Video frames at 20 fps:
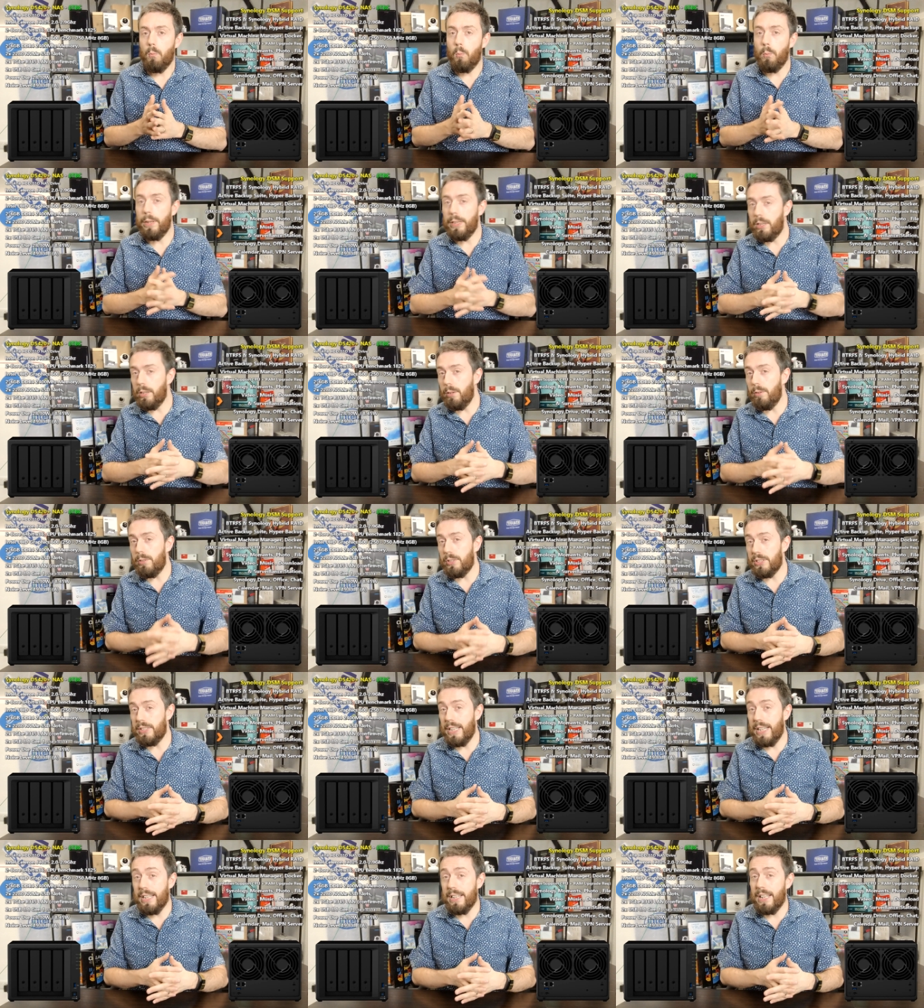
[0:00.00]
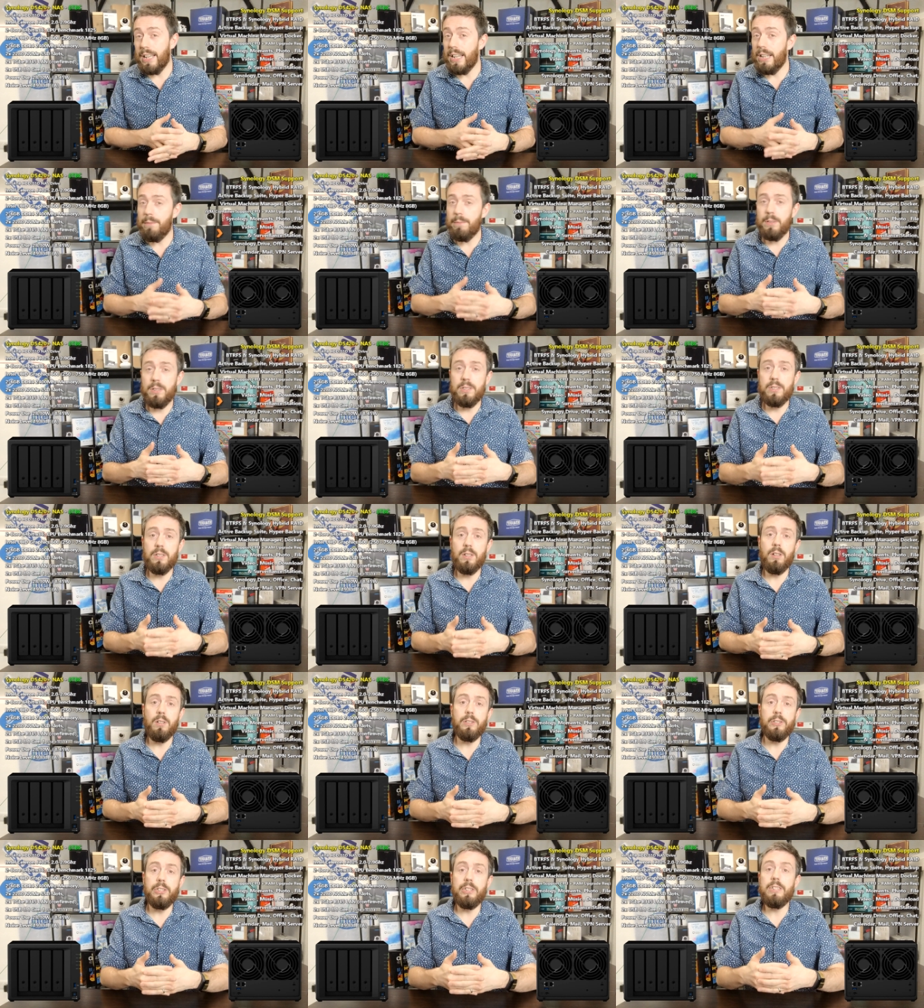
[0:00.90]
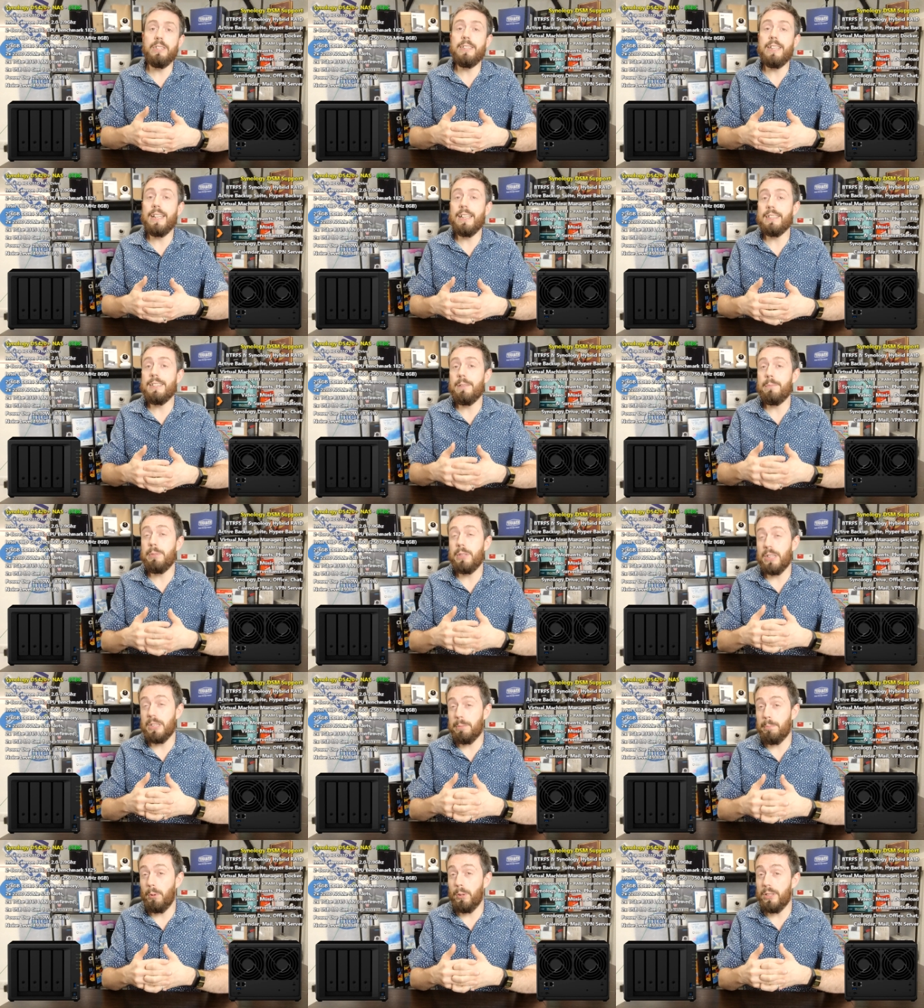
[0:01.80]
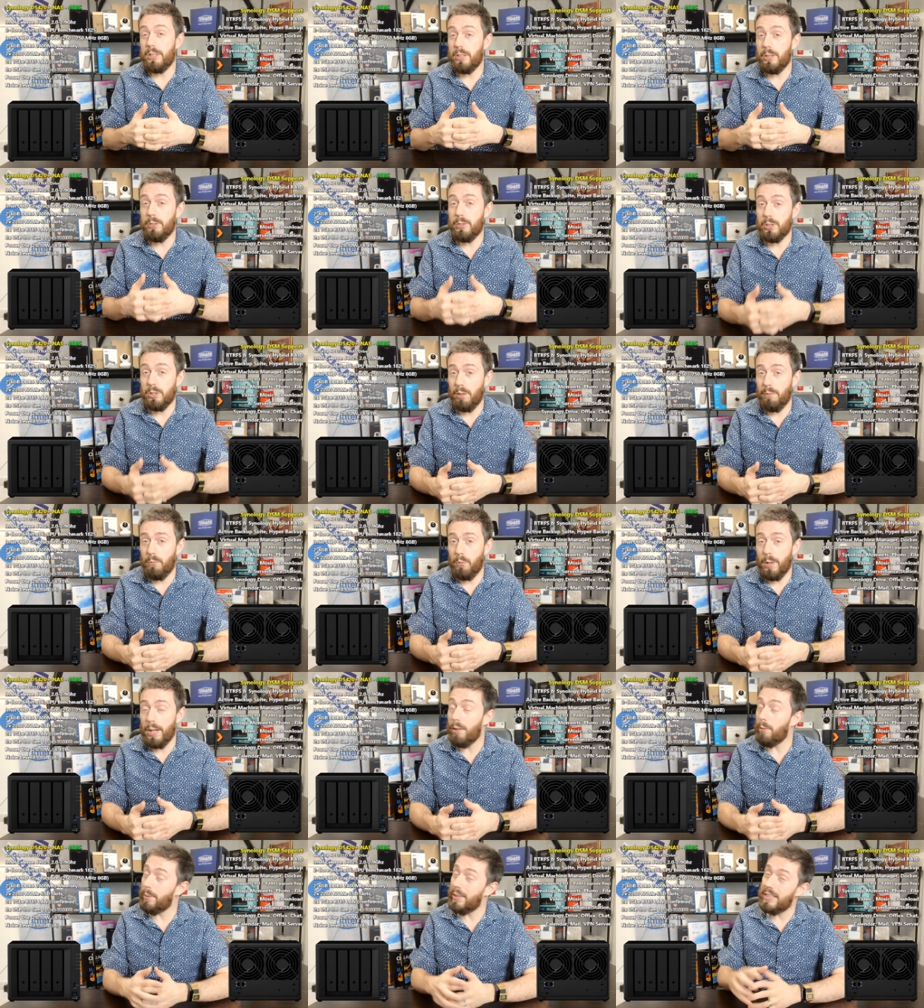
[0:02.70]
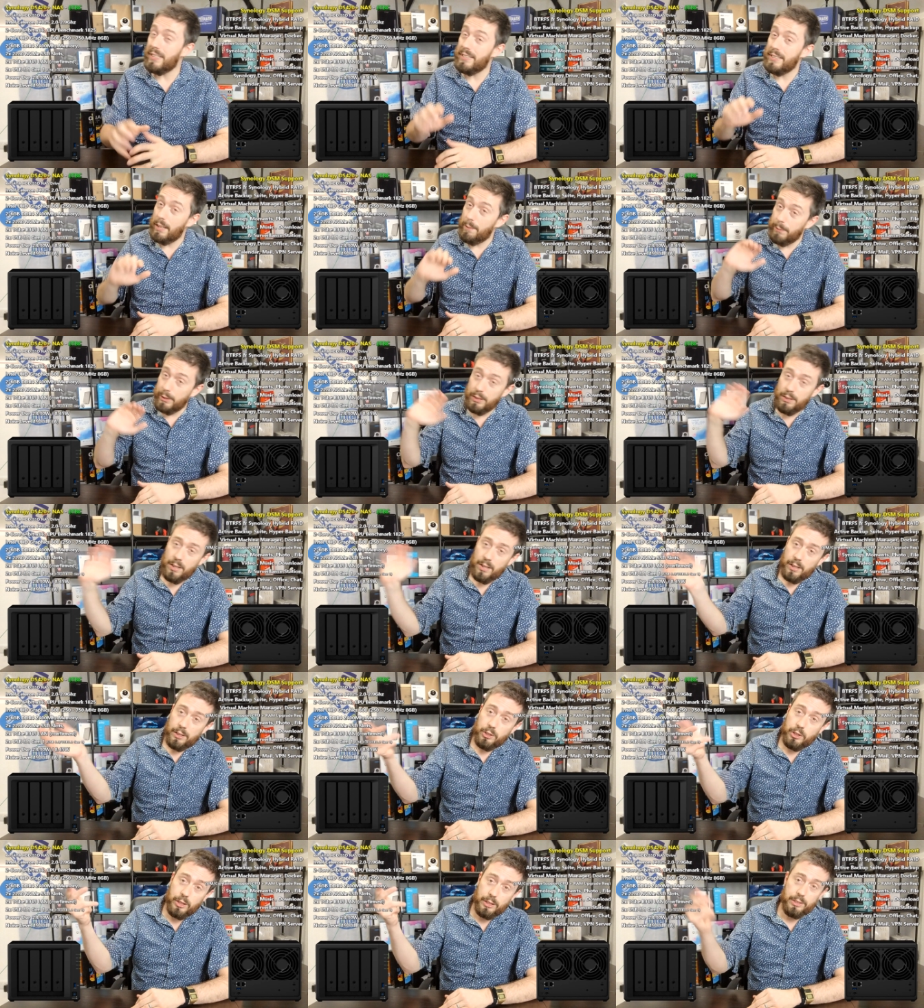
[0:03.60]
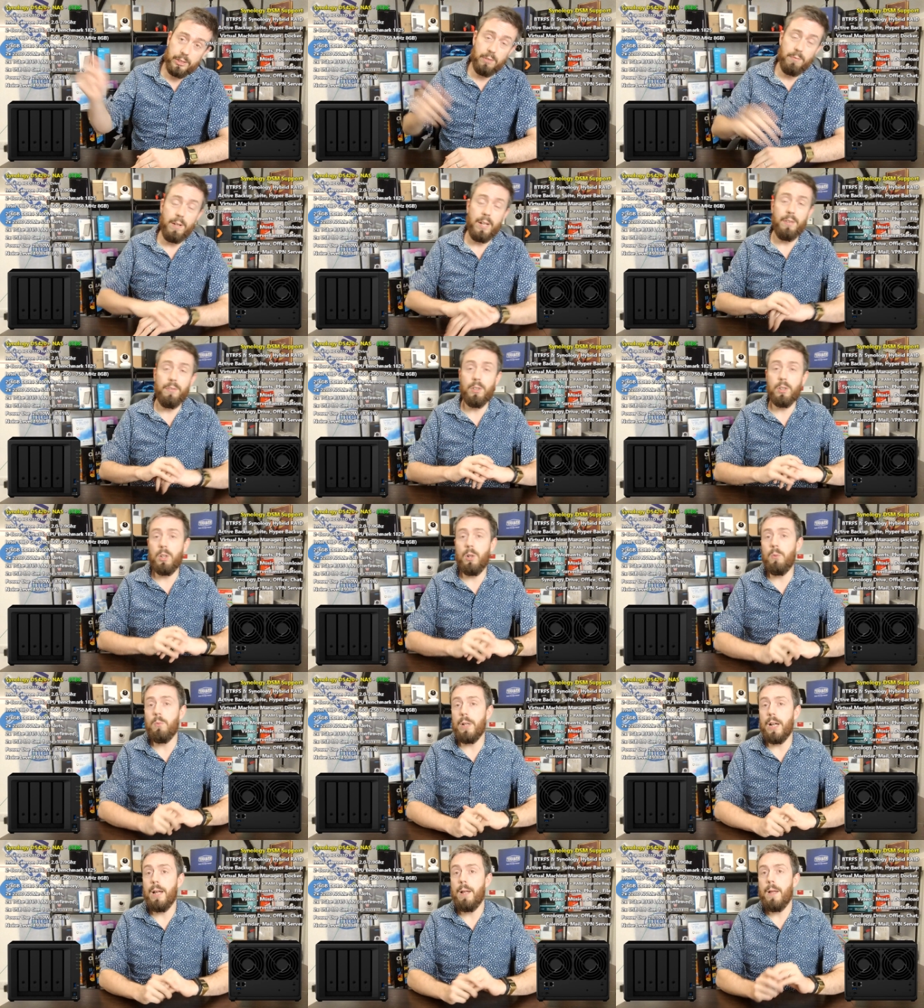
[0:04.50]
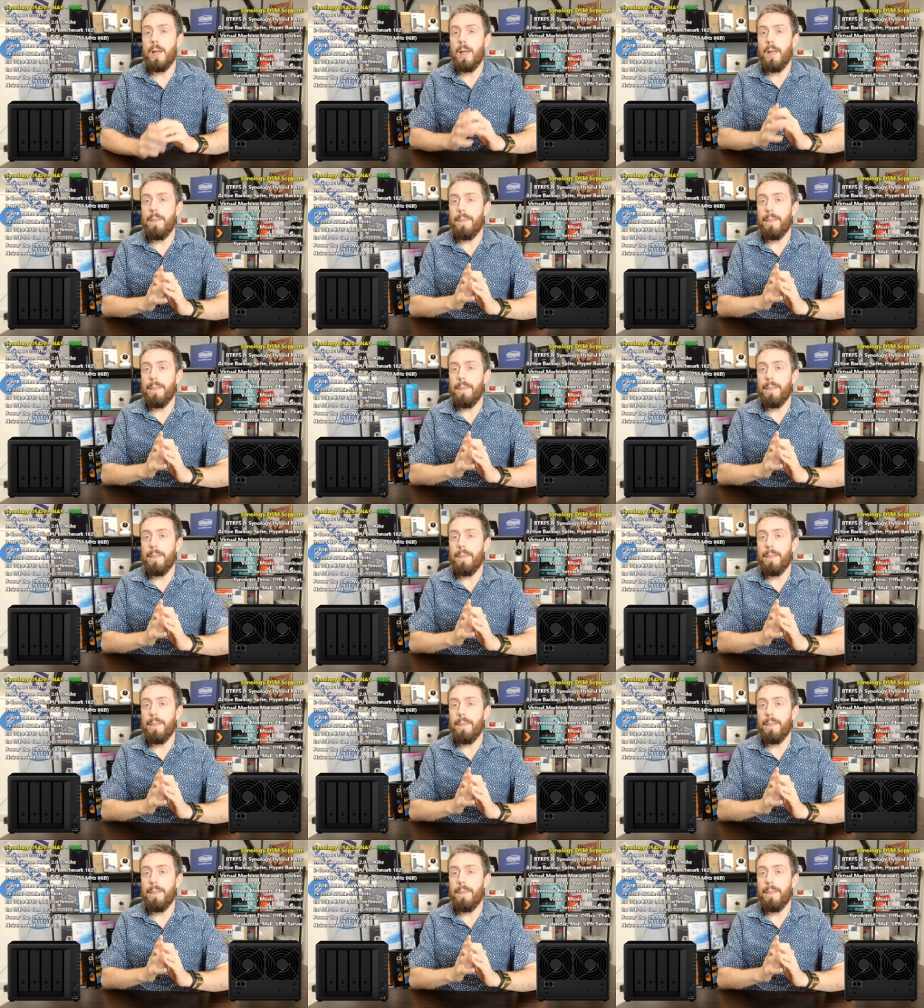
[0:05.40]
we do see that even Synology's D S M six point two software, with seven just around the corner,